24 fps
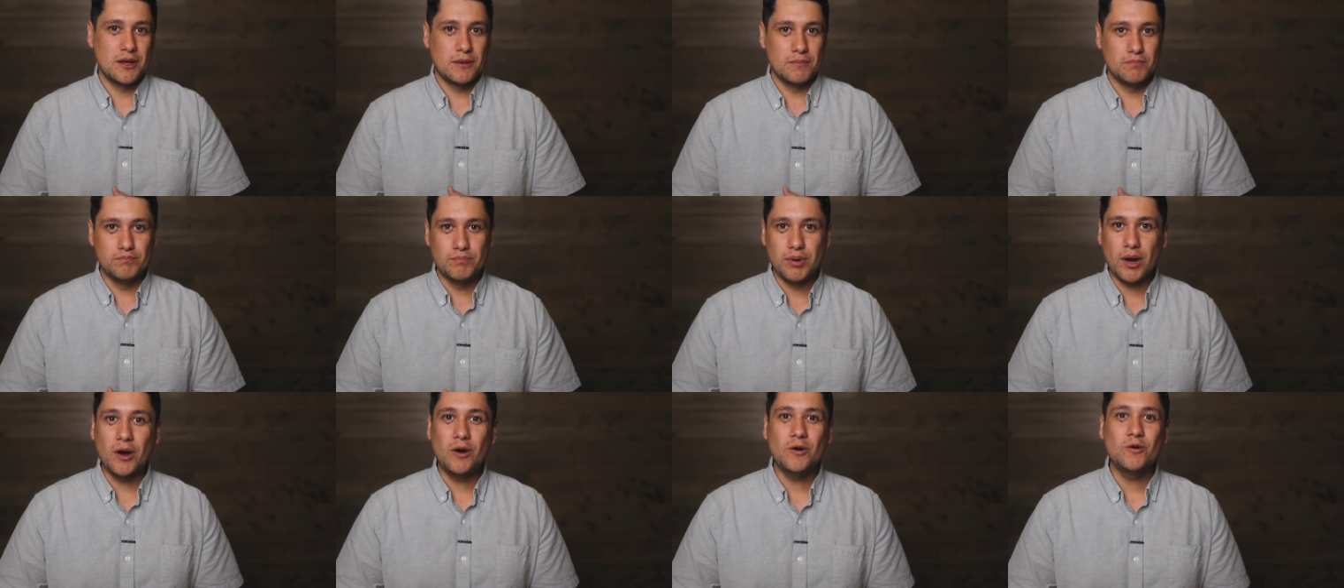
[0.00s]

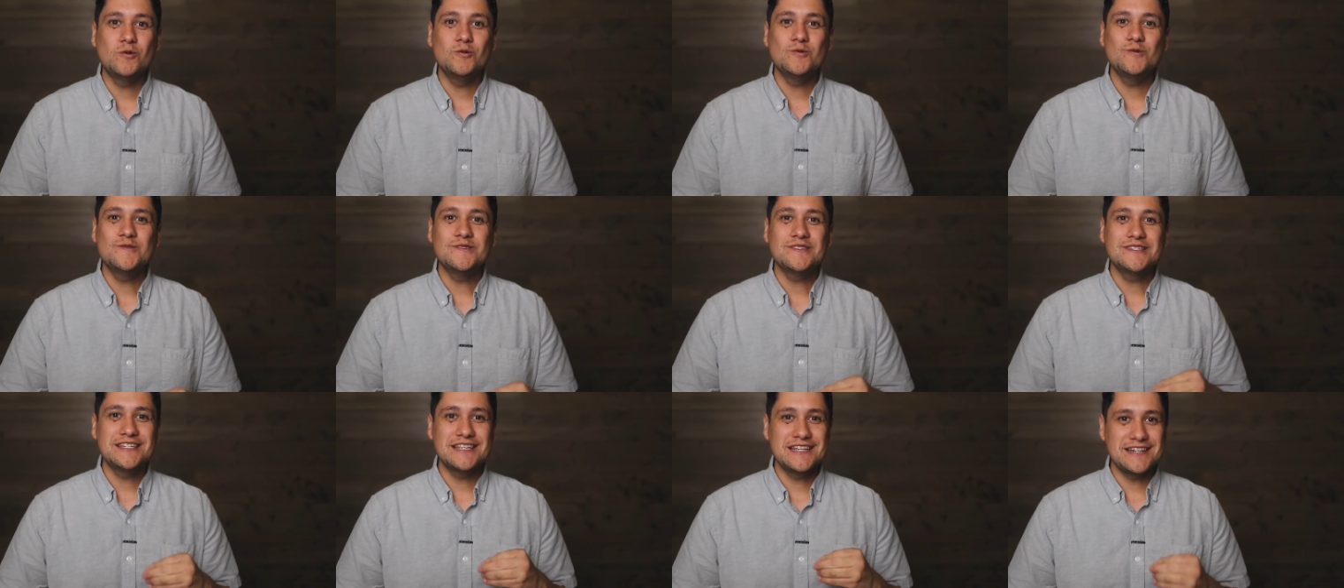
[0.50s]

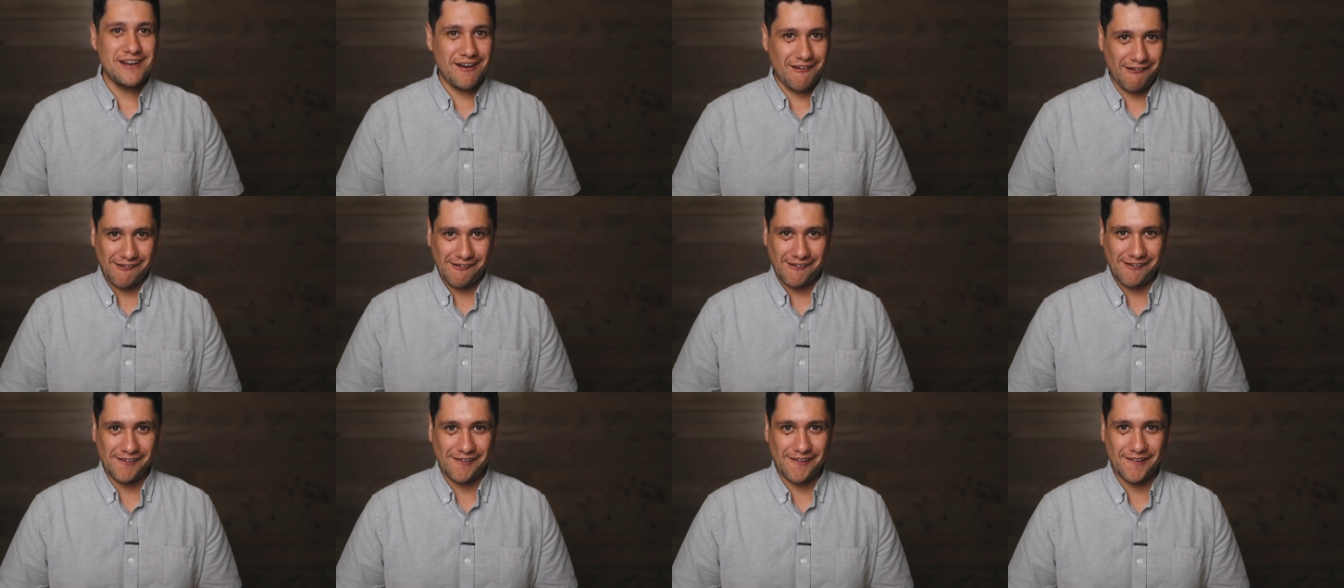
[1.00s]
Bones and
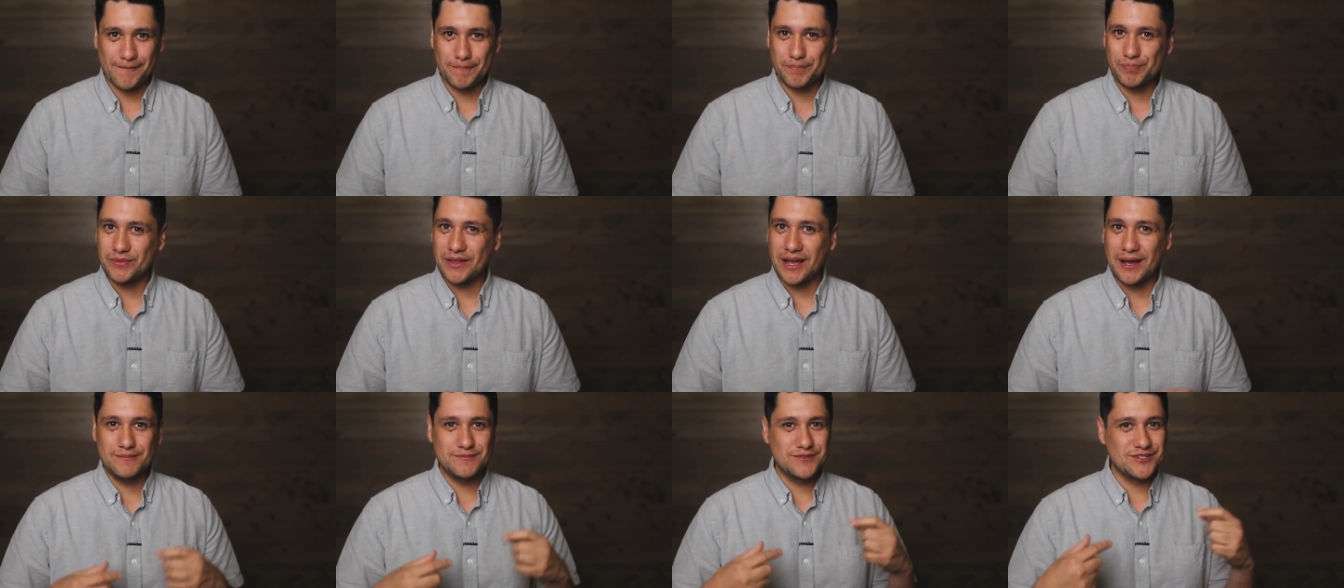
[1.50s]
all.
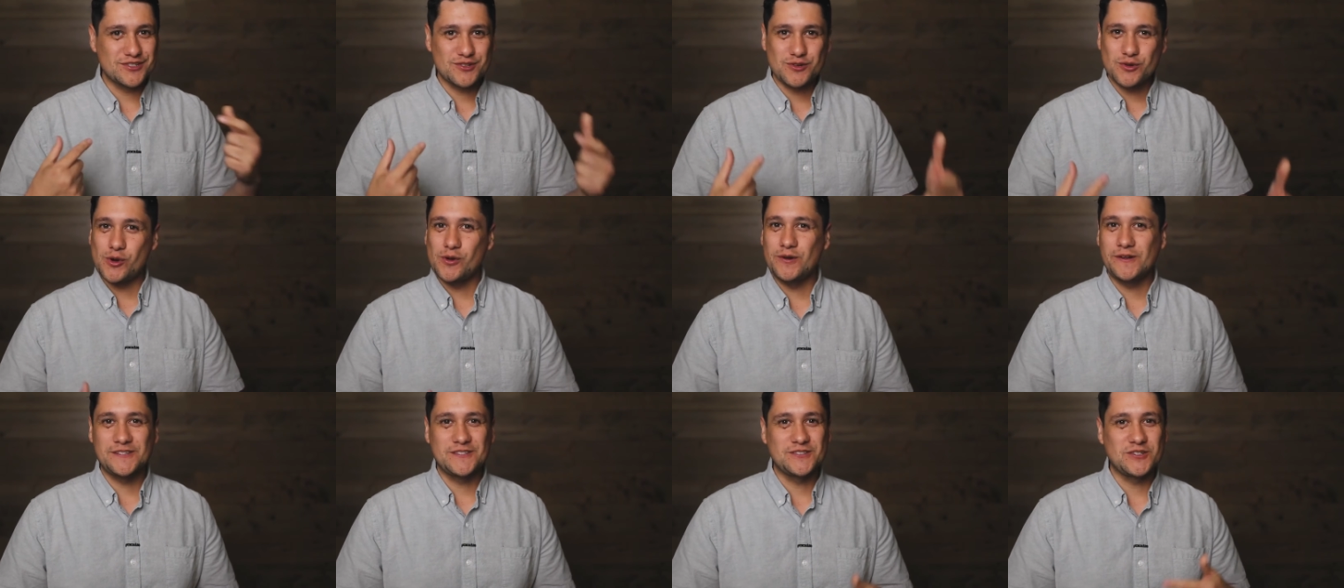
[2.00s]
I'm just
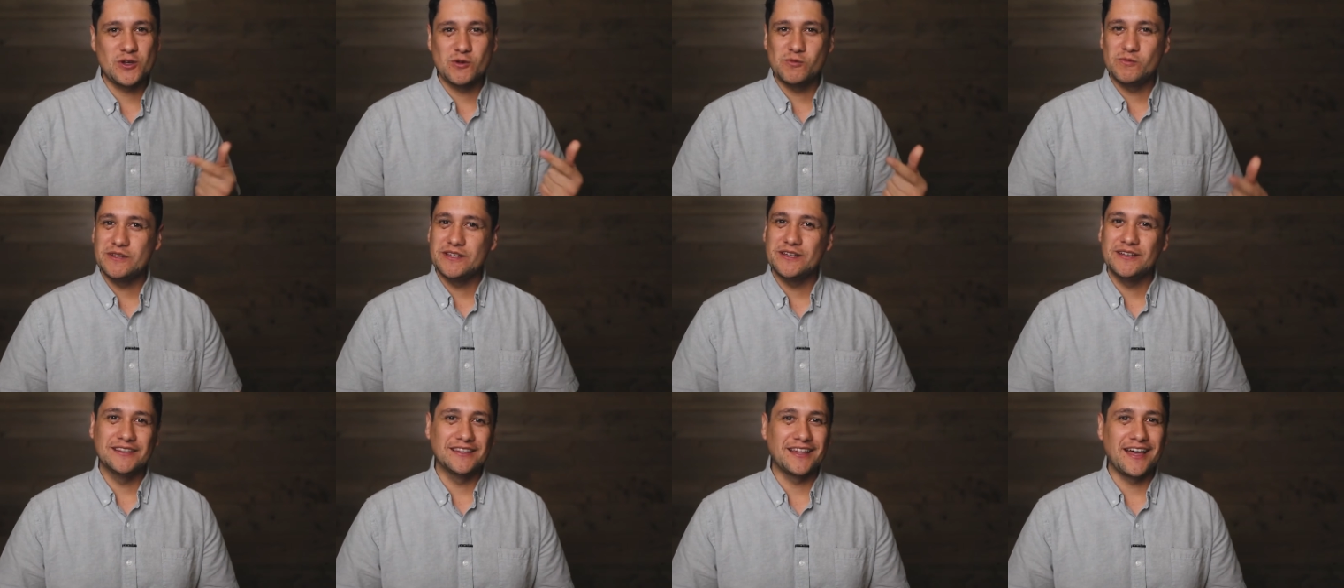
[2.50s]
quoting so
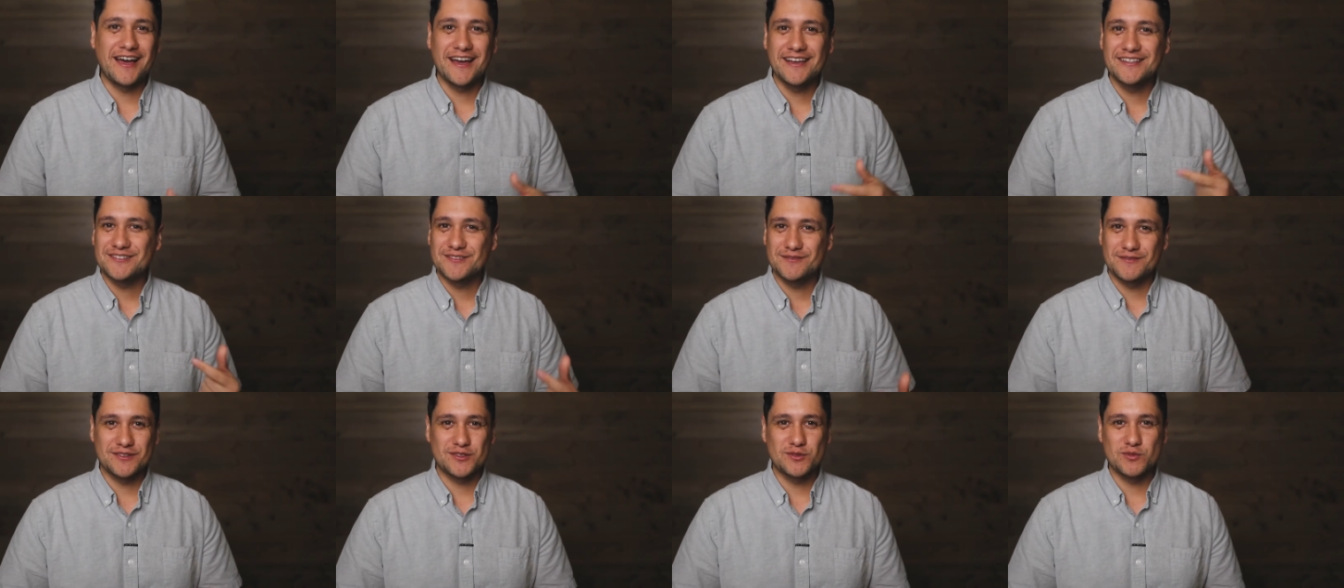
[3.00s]
many
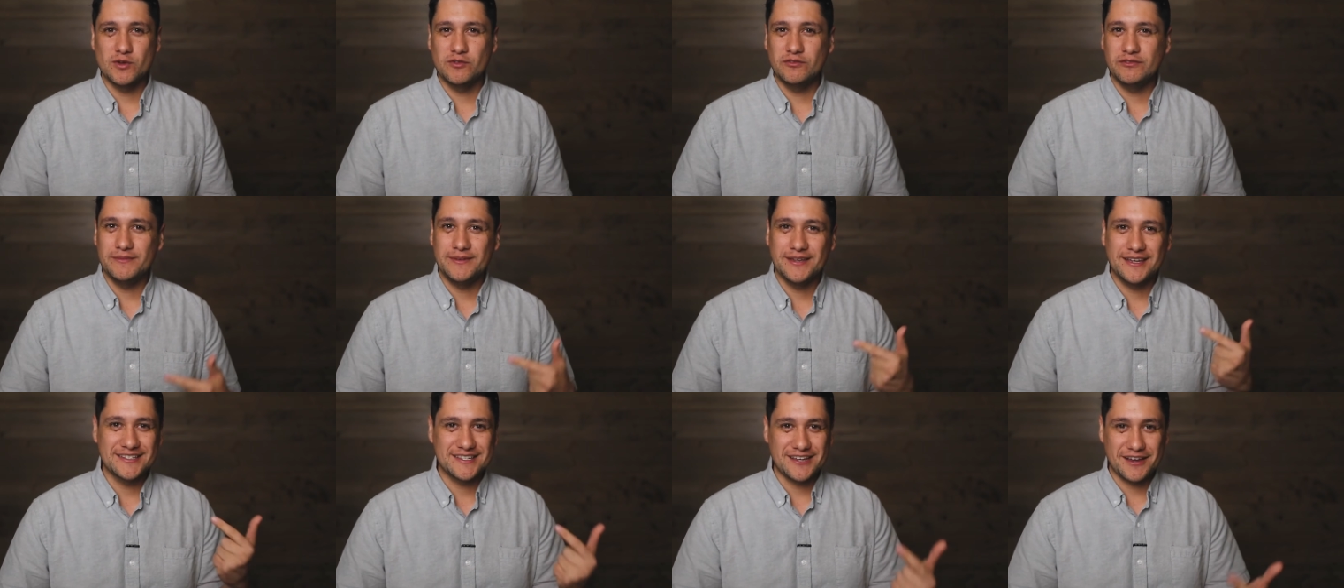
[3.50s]
lines from this movie
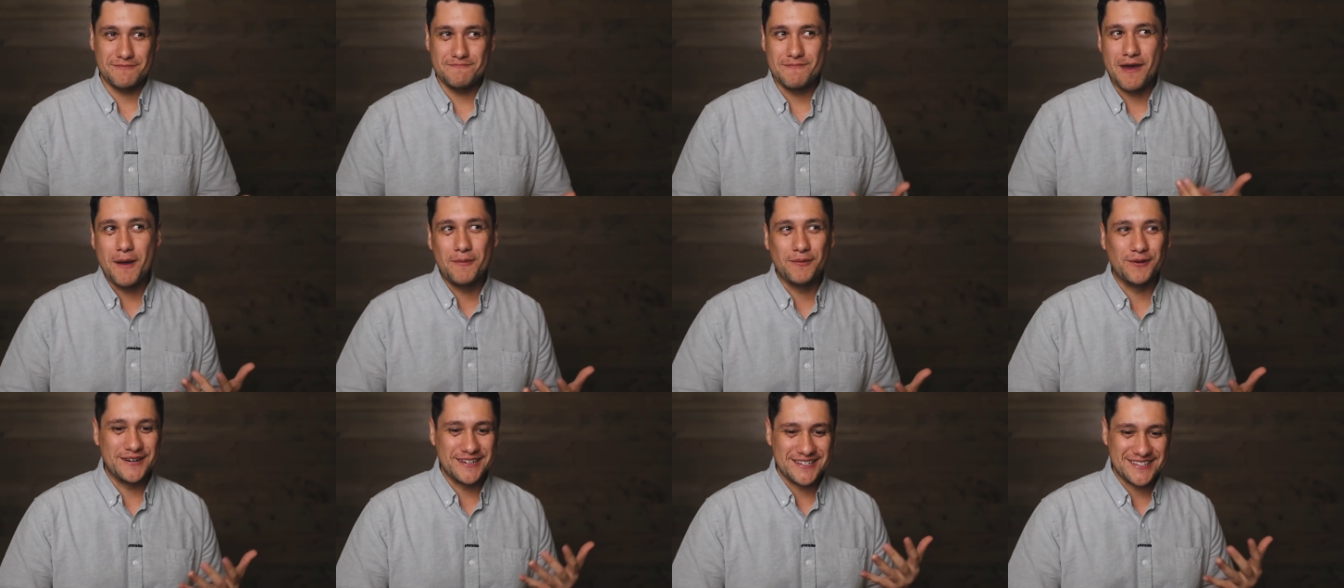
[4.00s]
because I
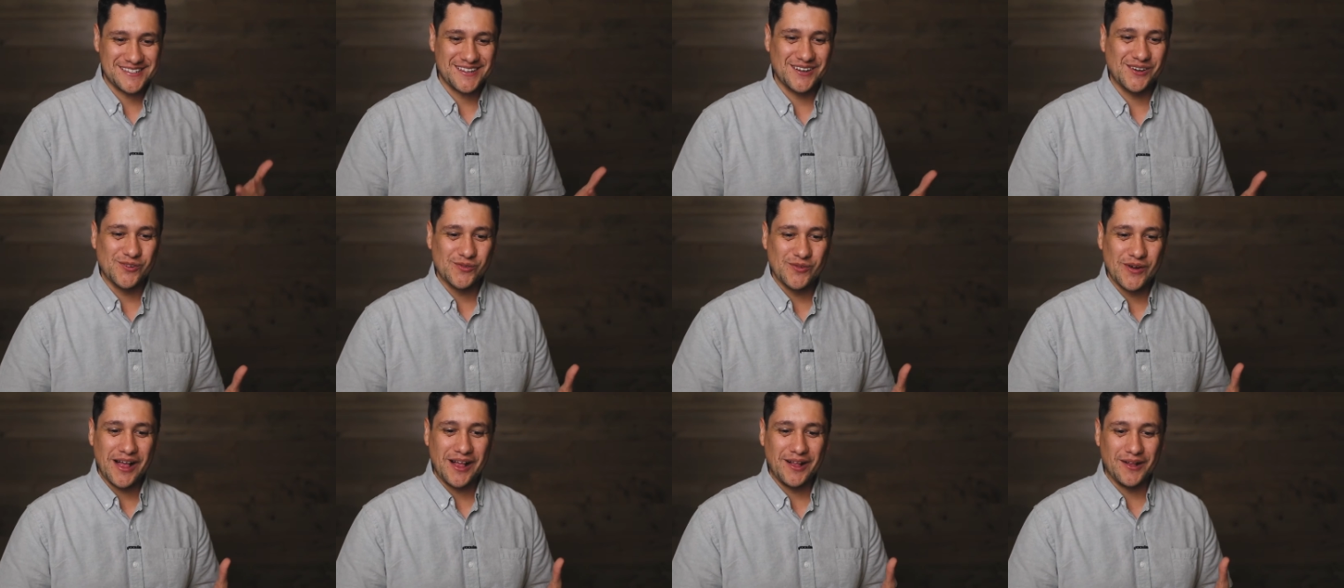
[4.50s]
remember it
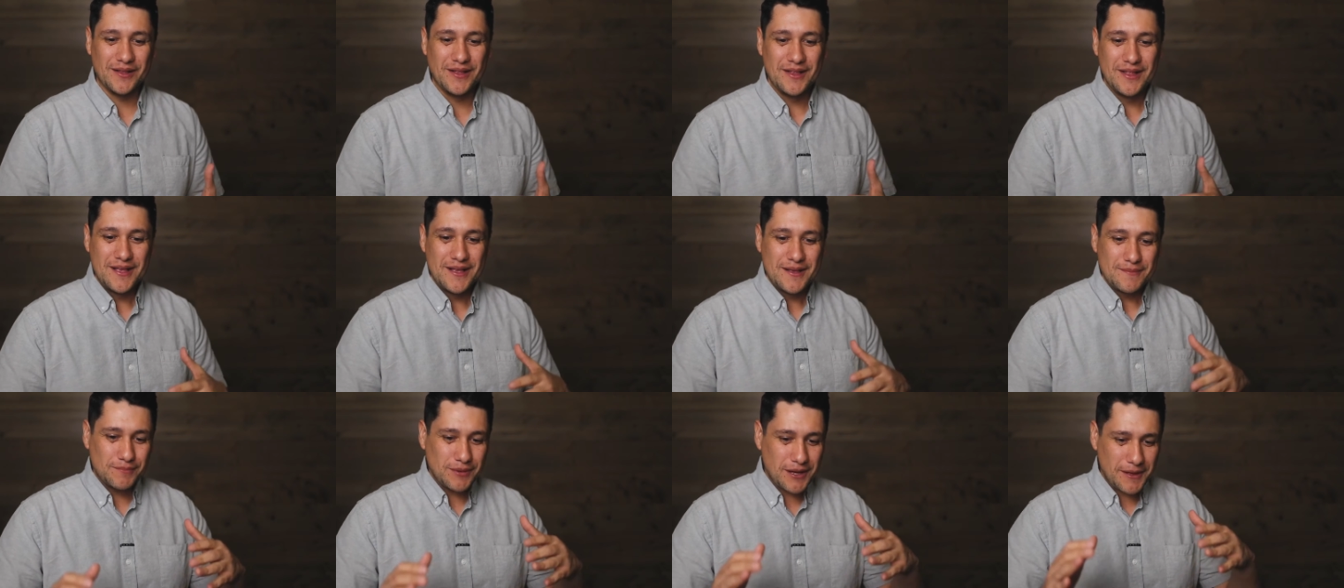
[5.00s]
so well.
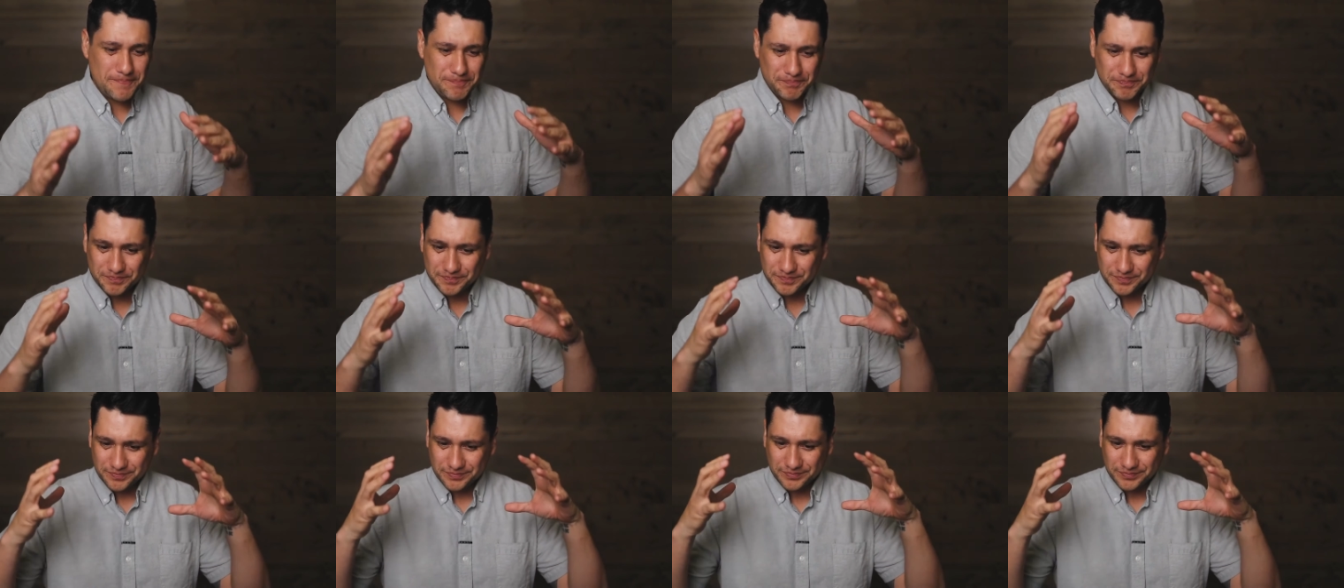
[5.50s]
But,